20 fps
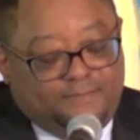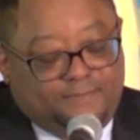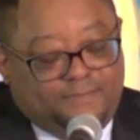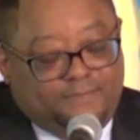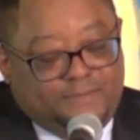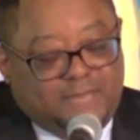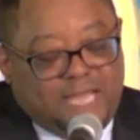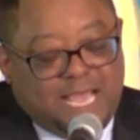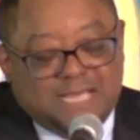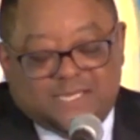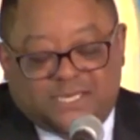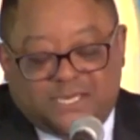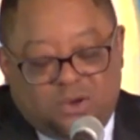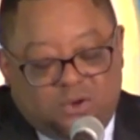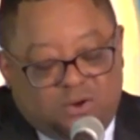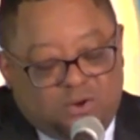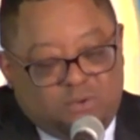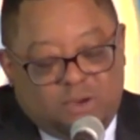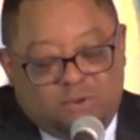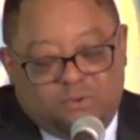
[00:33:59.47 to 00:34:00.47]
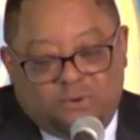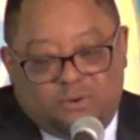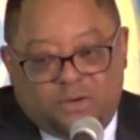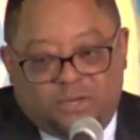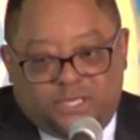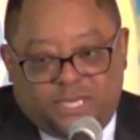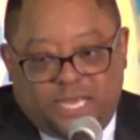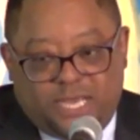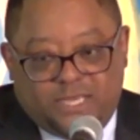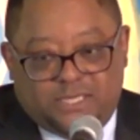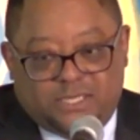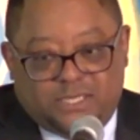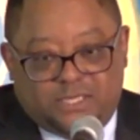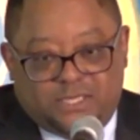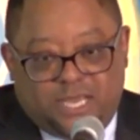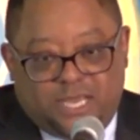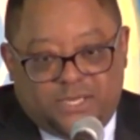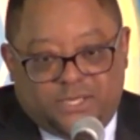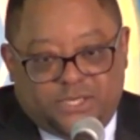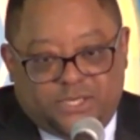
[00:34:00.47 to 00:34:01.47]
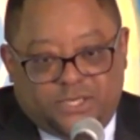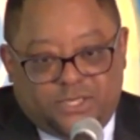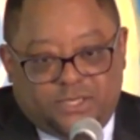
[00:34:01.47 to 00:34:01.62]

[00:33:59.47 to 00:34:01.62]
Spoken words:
That's the only way we're going to change this nation.